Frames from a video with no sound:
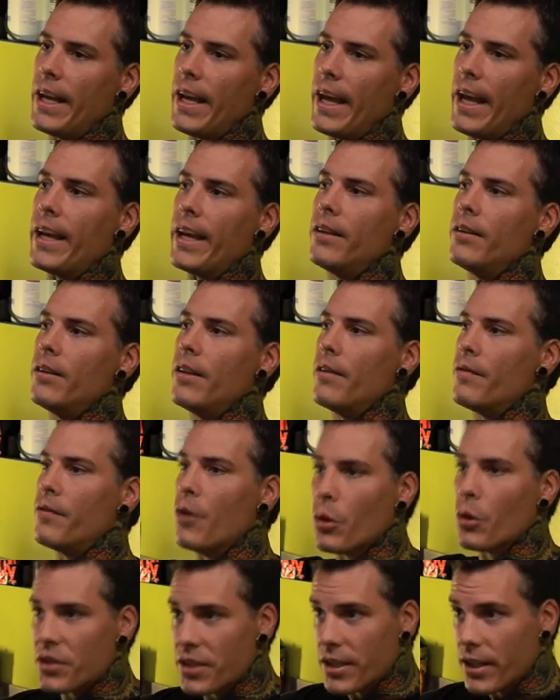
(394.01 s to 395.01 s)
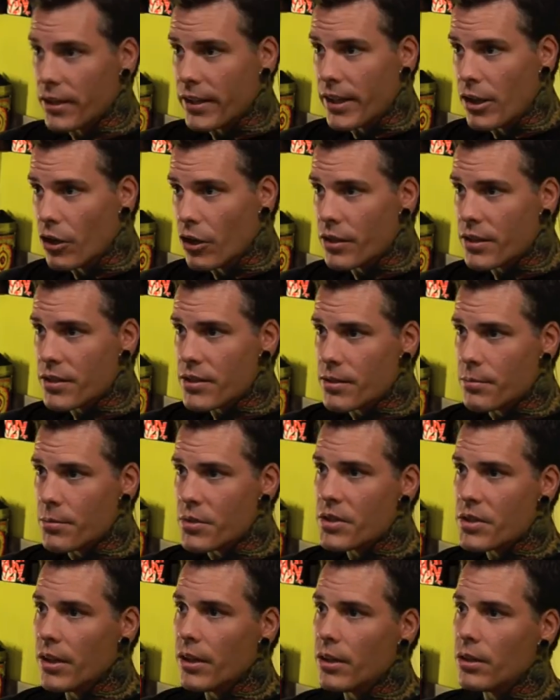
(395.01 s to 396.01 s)
and focusing on the artists
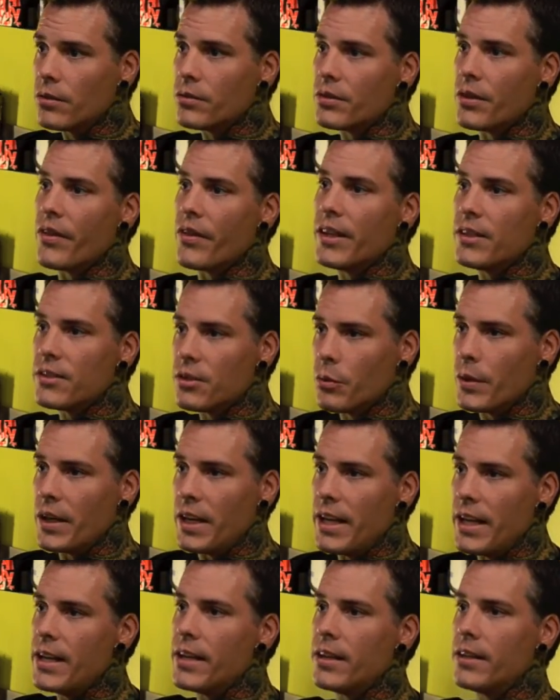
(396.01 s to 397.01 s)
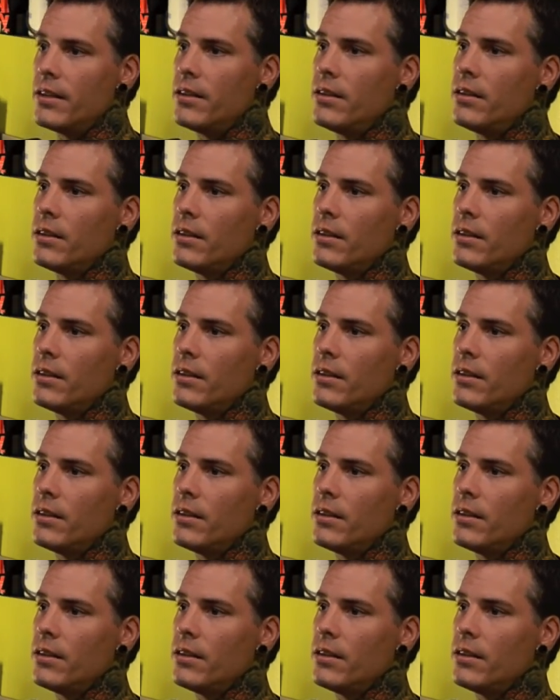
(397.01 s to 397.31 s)
themselves and things that we needed,